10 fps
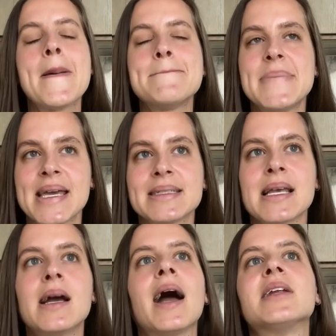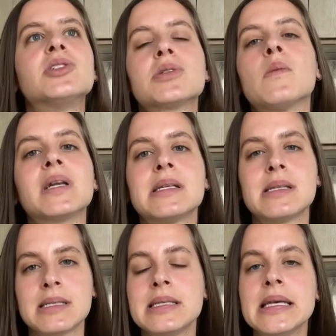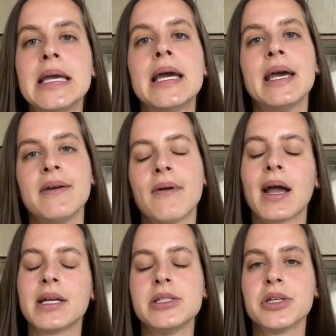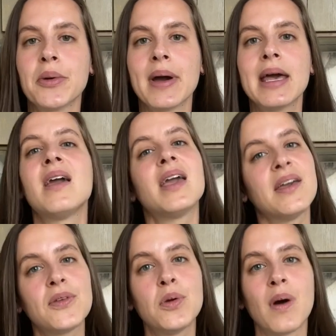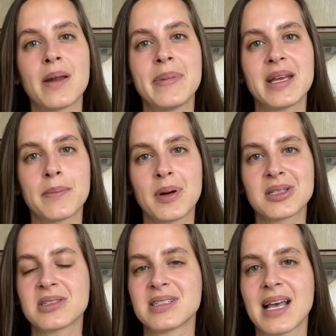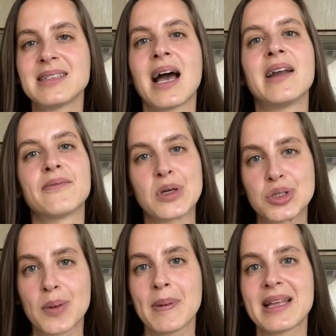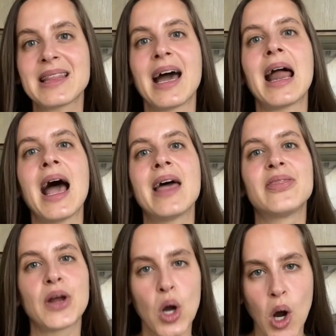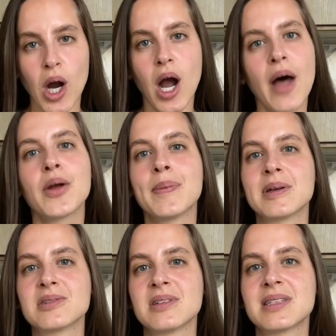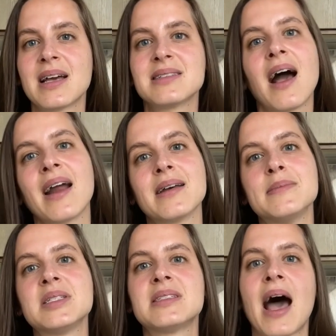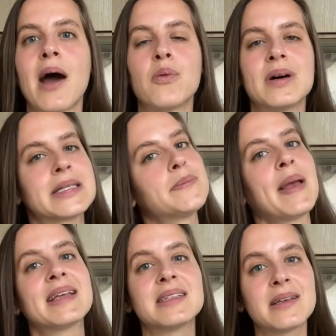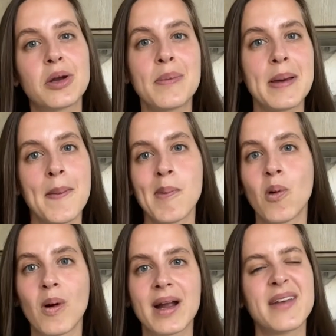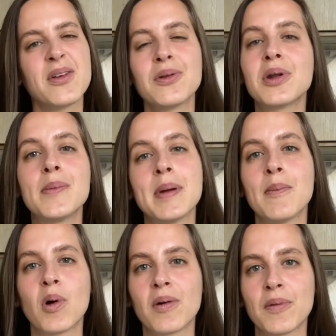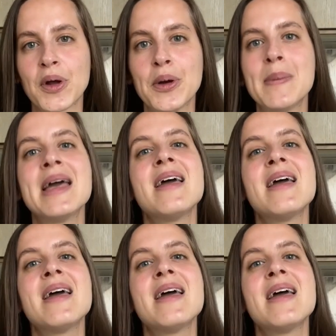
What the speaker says: because I kind of just wanted to see if I could do it. If you want to be in a personal size item for a trip like that, there are other personal size items that will expand a little bit more, give you a little bit more room.